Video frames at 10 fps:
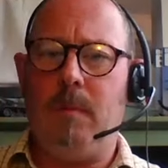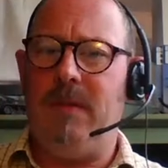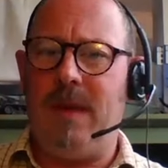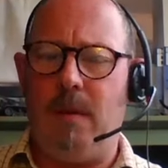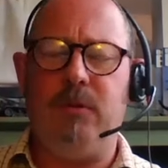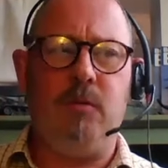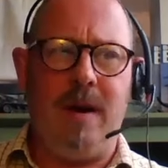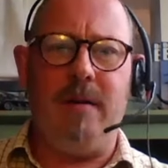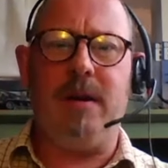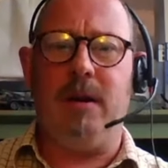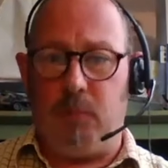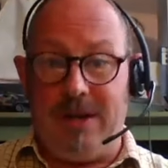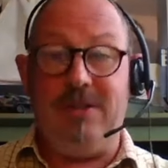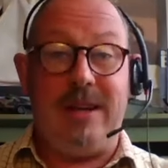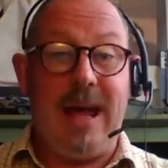I mean, that was a rare occurrence,
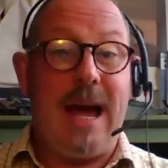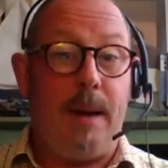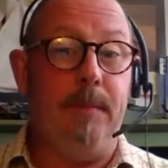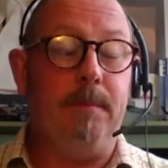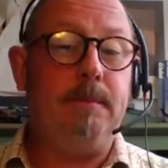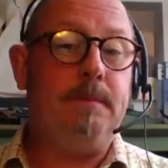but it did happen.